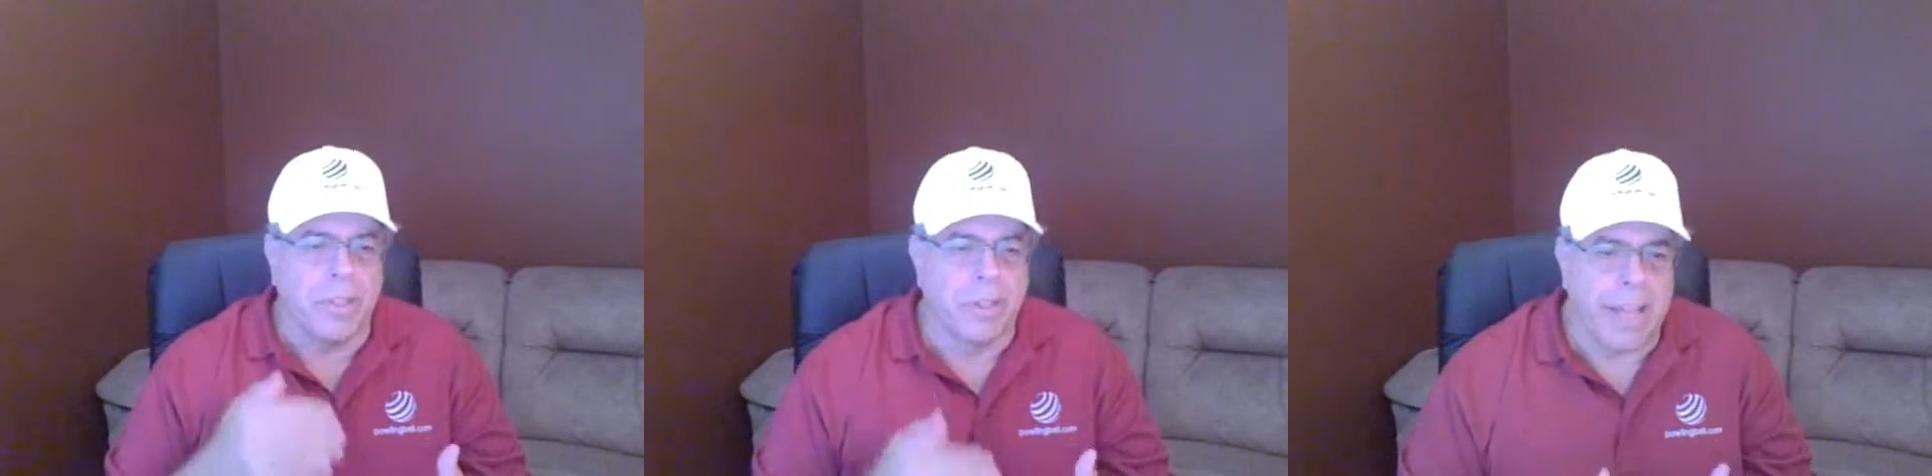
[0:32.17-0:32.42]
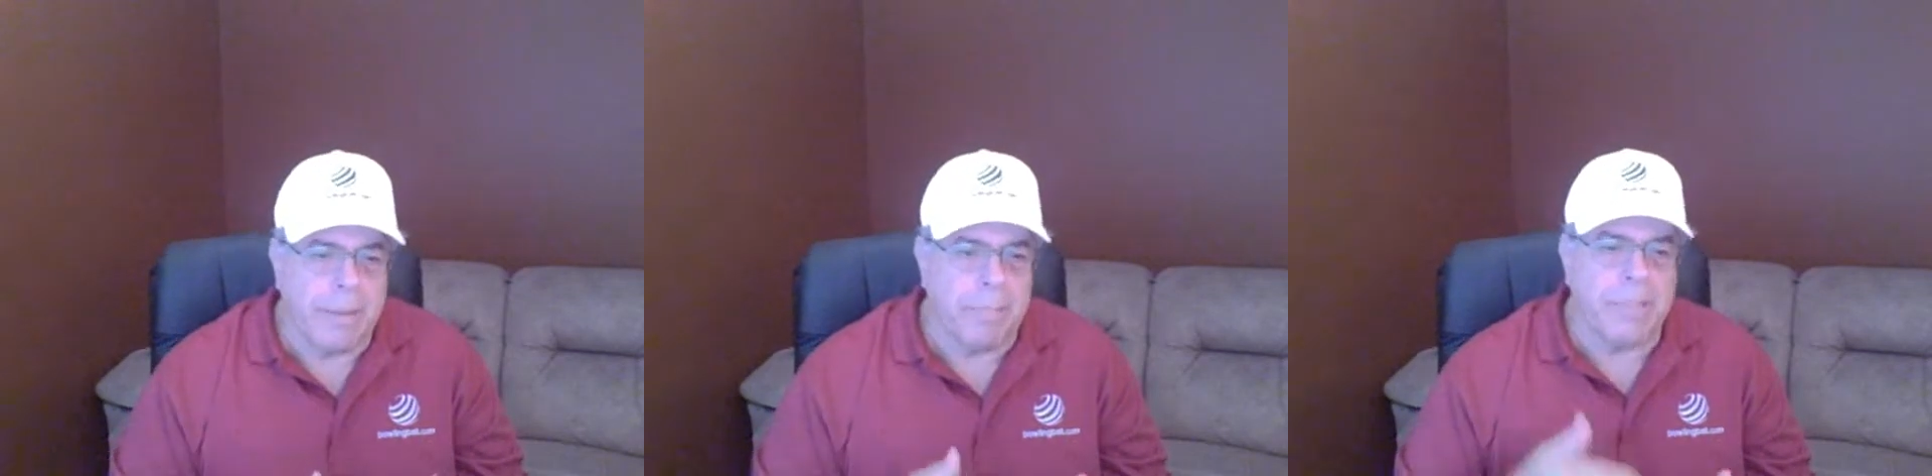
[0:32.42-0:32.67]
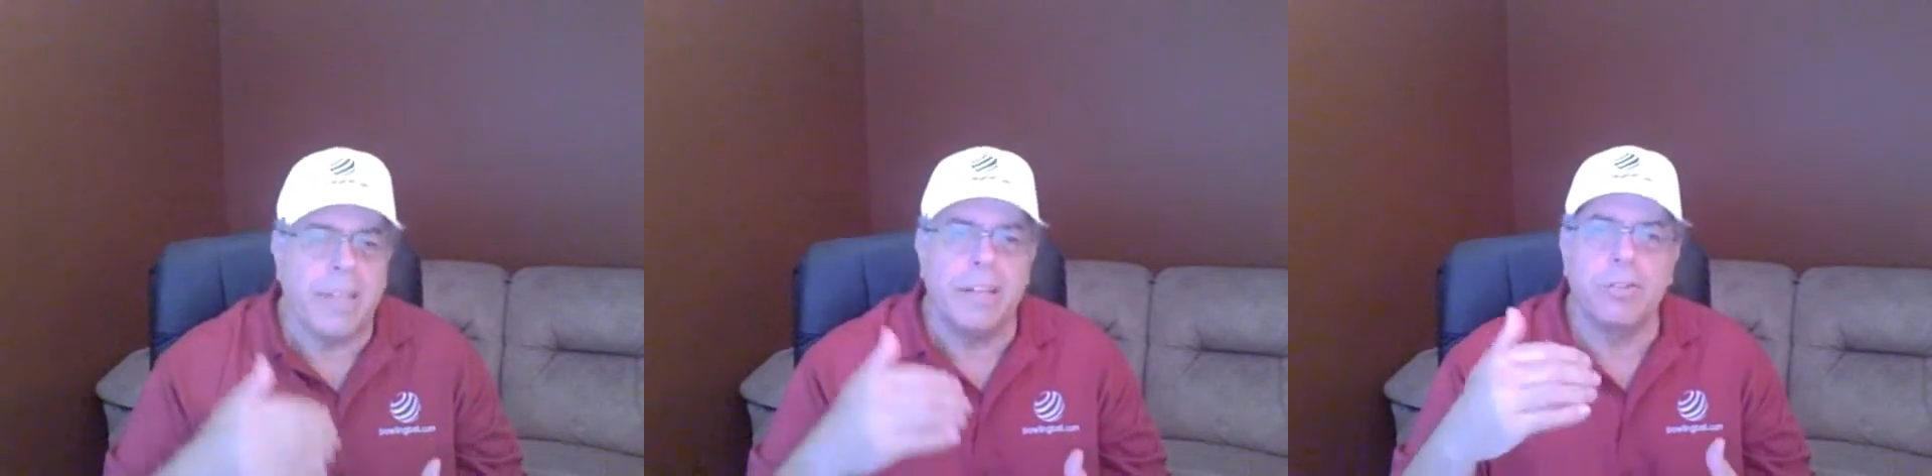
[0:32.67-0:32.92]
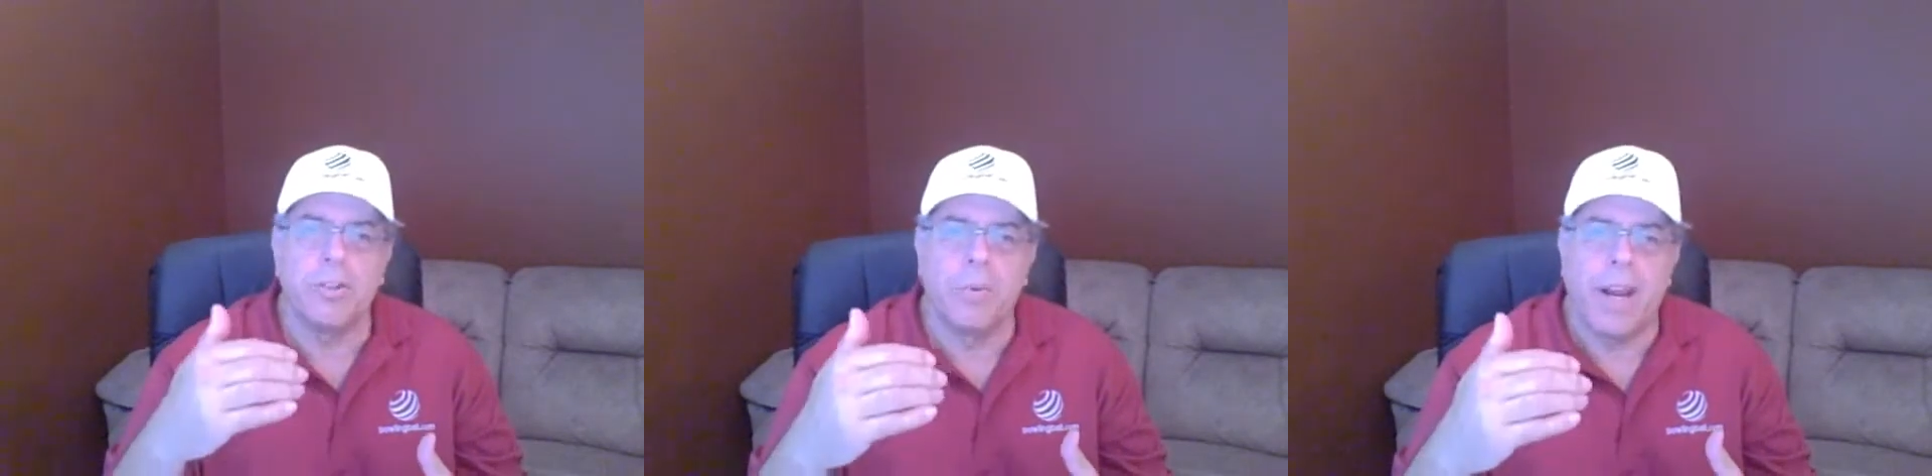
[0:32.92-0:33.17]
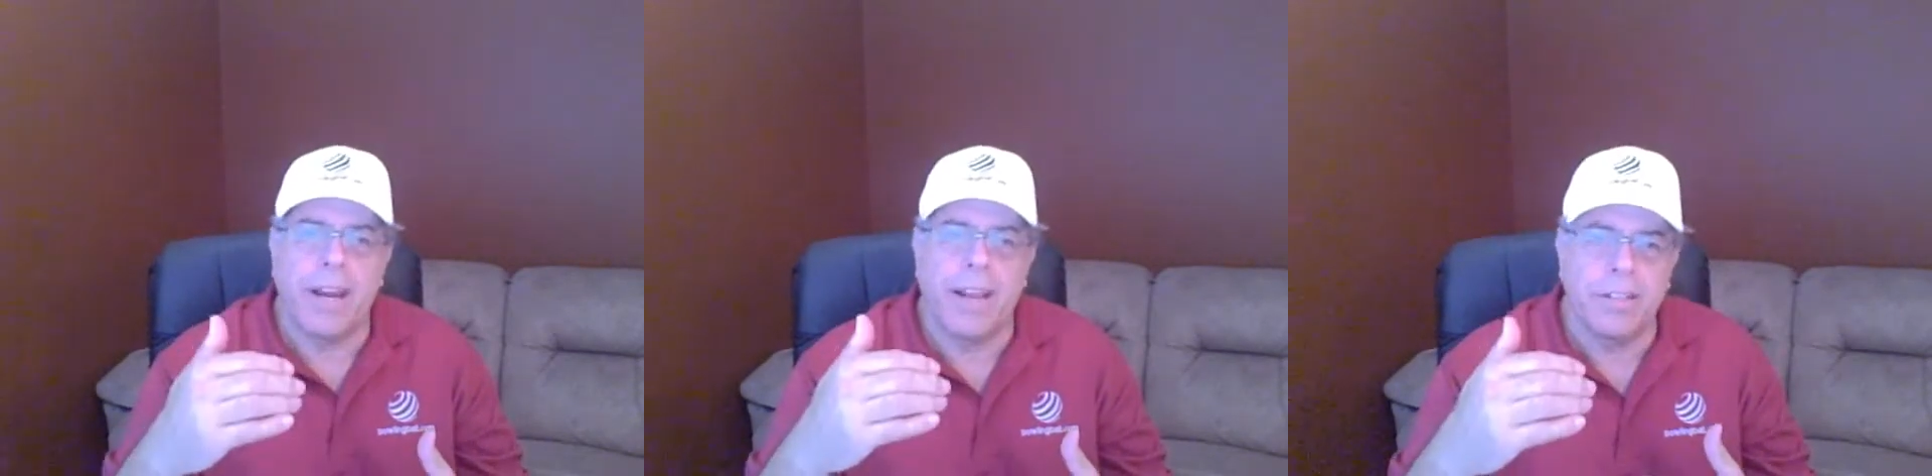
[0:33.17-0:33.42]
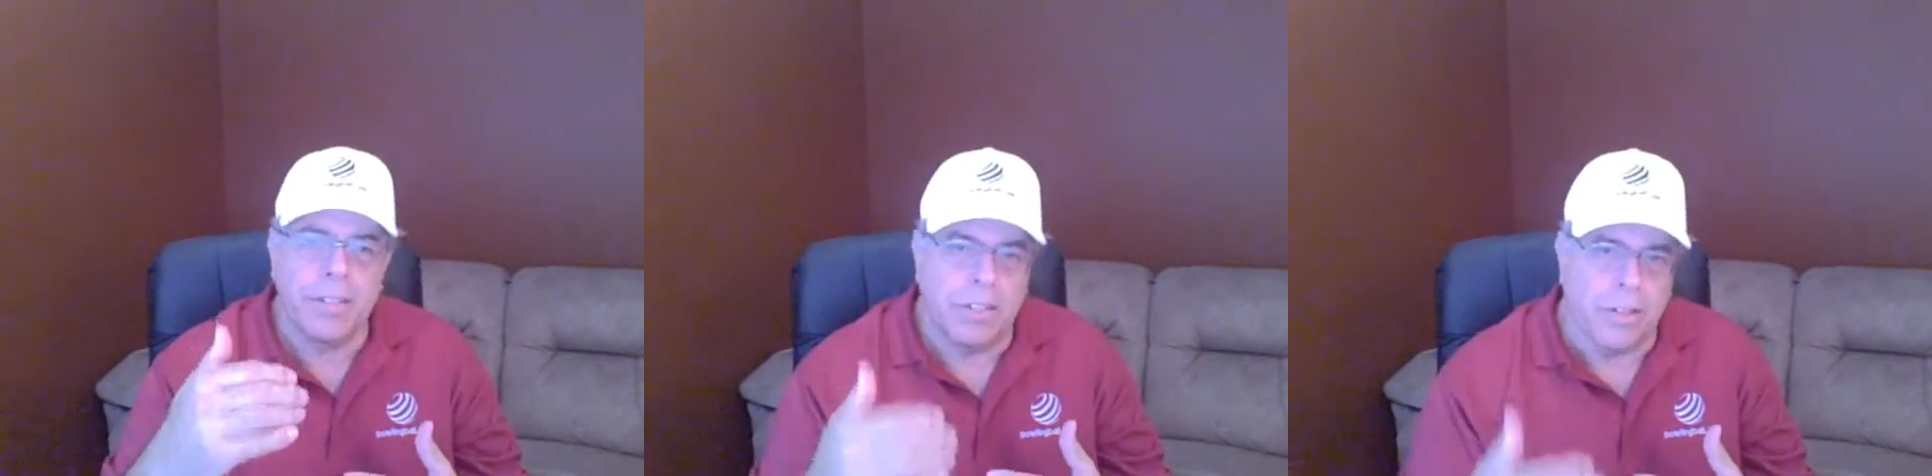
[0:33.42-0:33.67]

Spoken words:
the length potential ratings